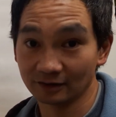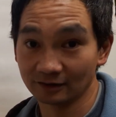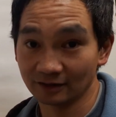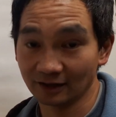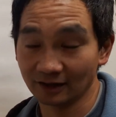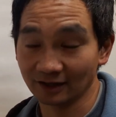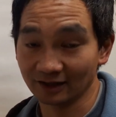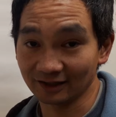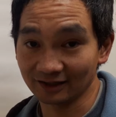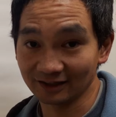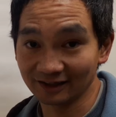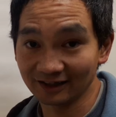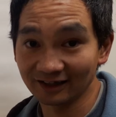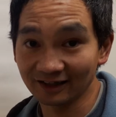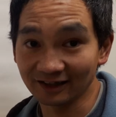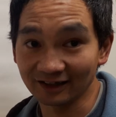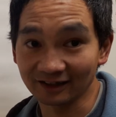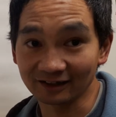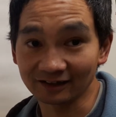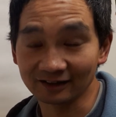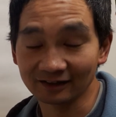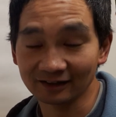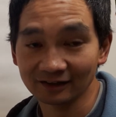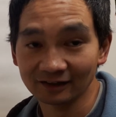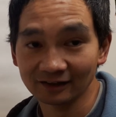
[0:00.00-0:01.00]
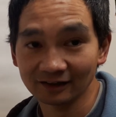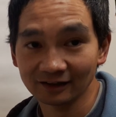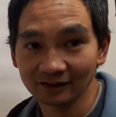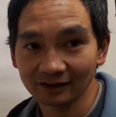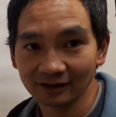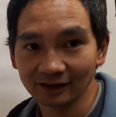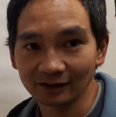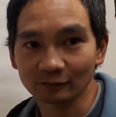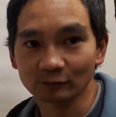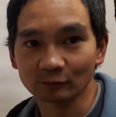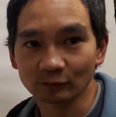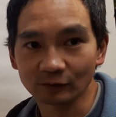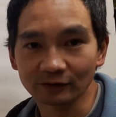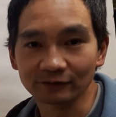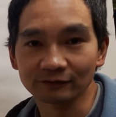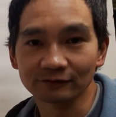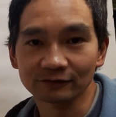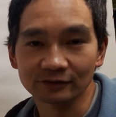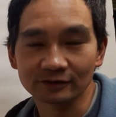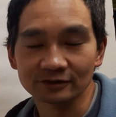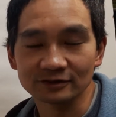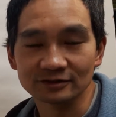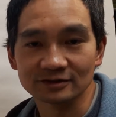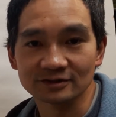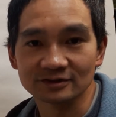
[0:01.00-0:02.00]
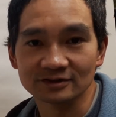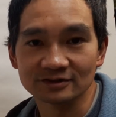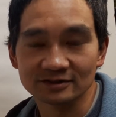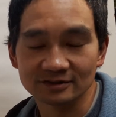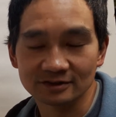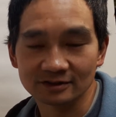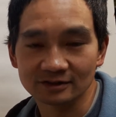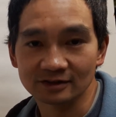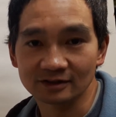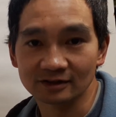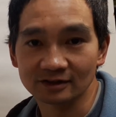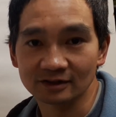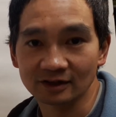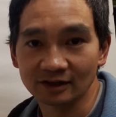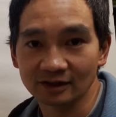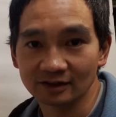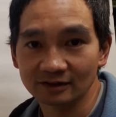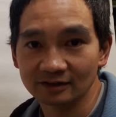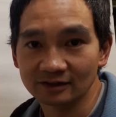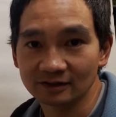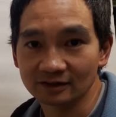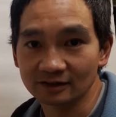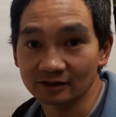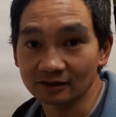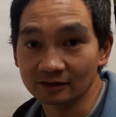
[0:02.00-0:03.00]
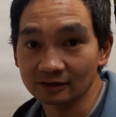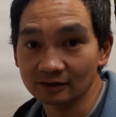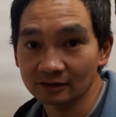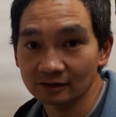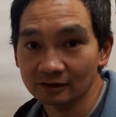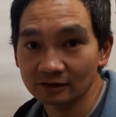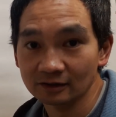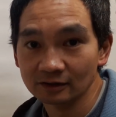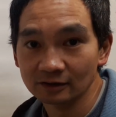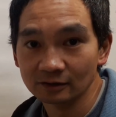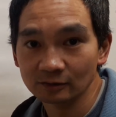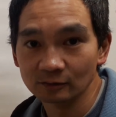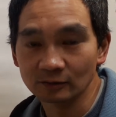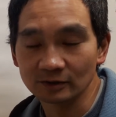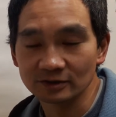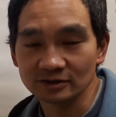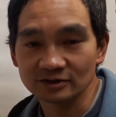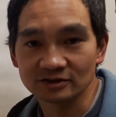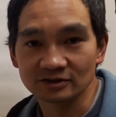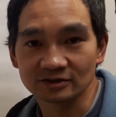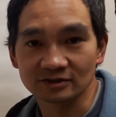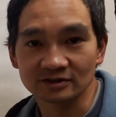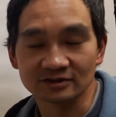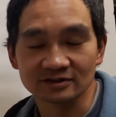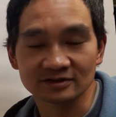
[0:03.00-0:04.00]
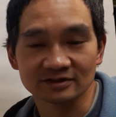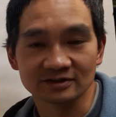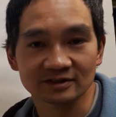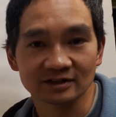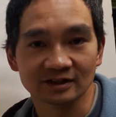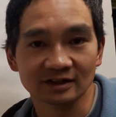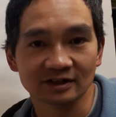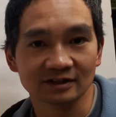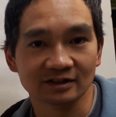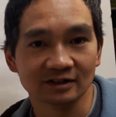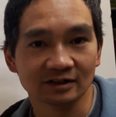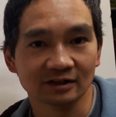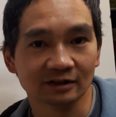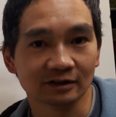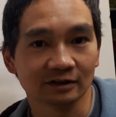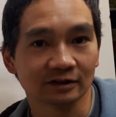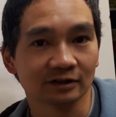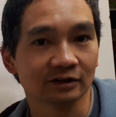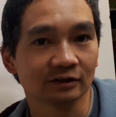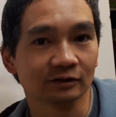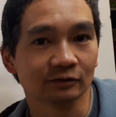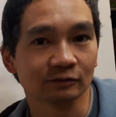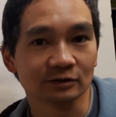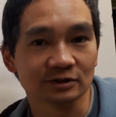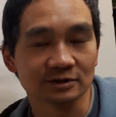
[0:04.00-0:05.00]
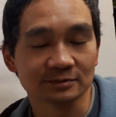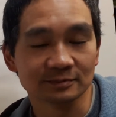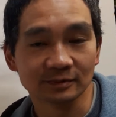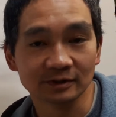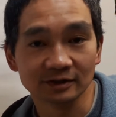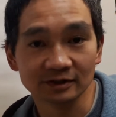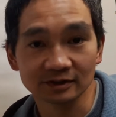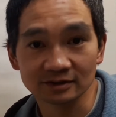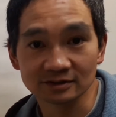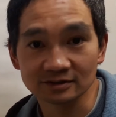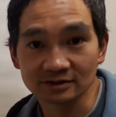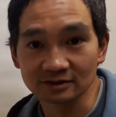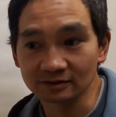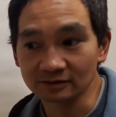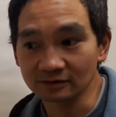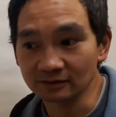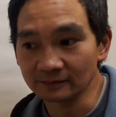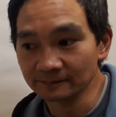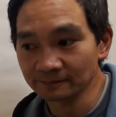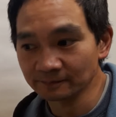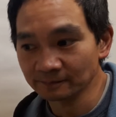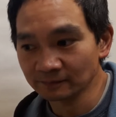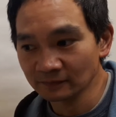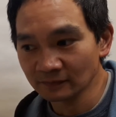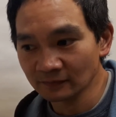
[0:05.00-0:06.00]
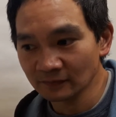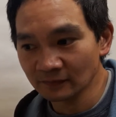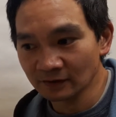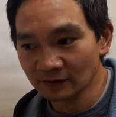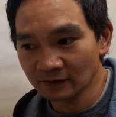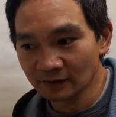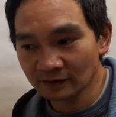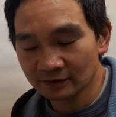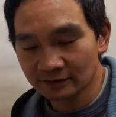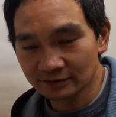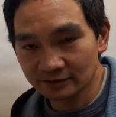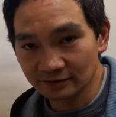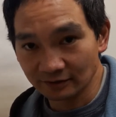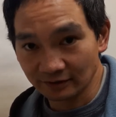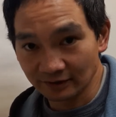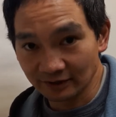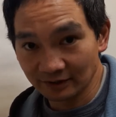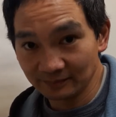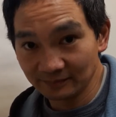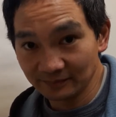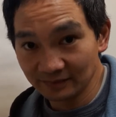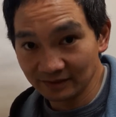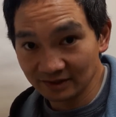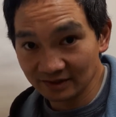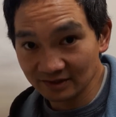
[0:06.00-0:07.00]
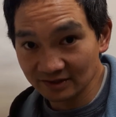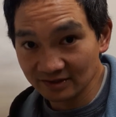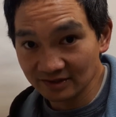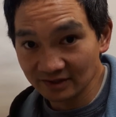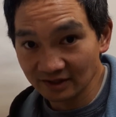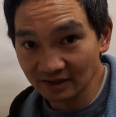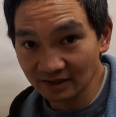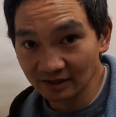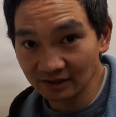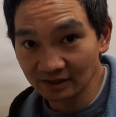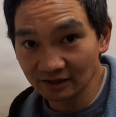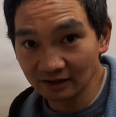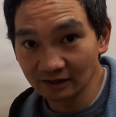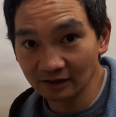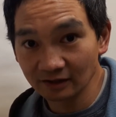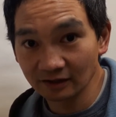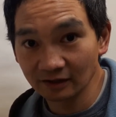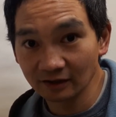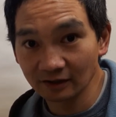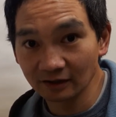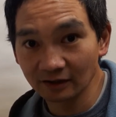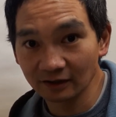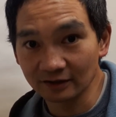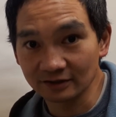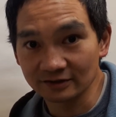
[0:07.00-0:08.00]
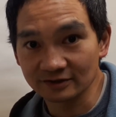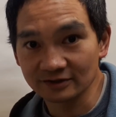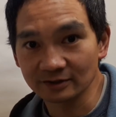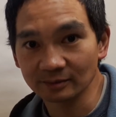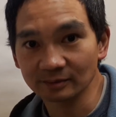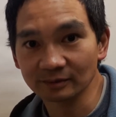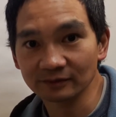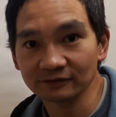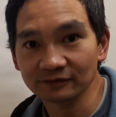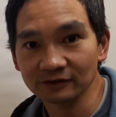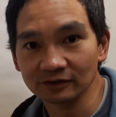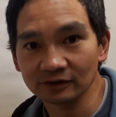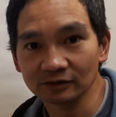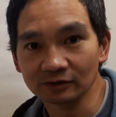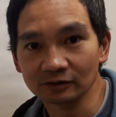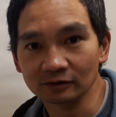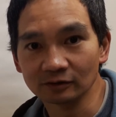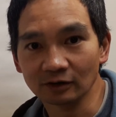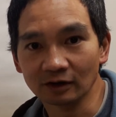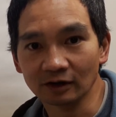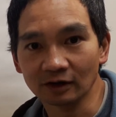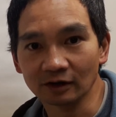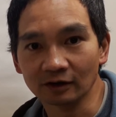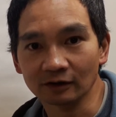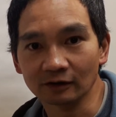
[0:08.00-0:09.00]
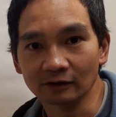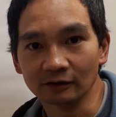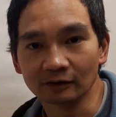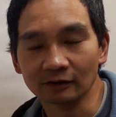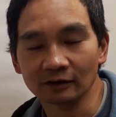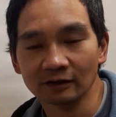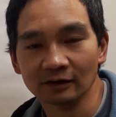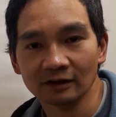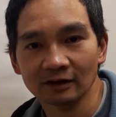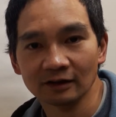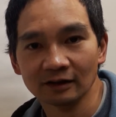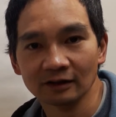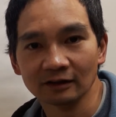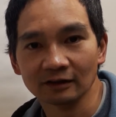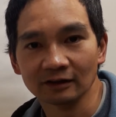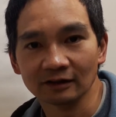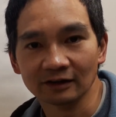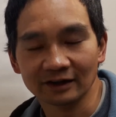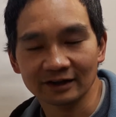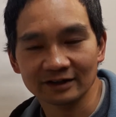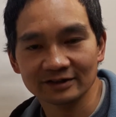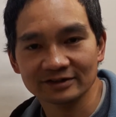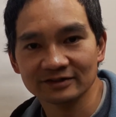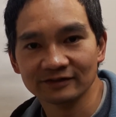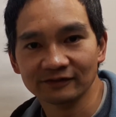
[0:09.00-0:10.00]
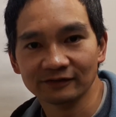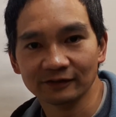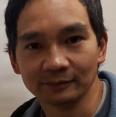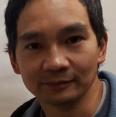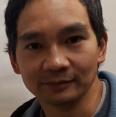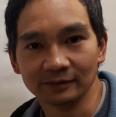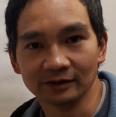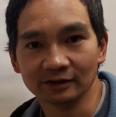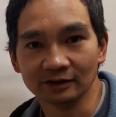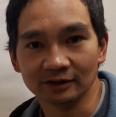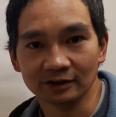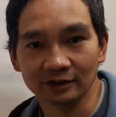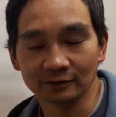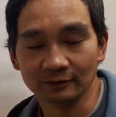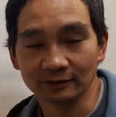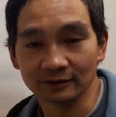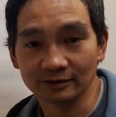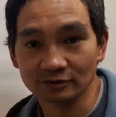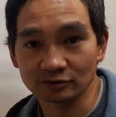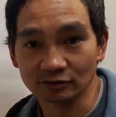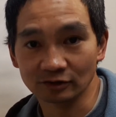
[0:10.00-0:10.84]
that I can. And one of those is the questions that you responded to. So that being said, some of you are less familiar with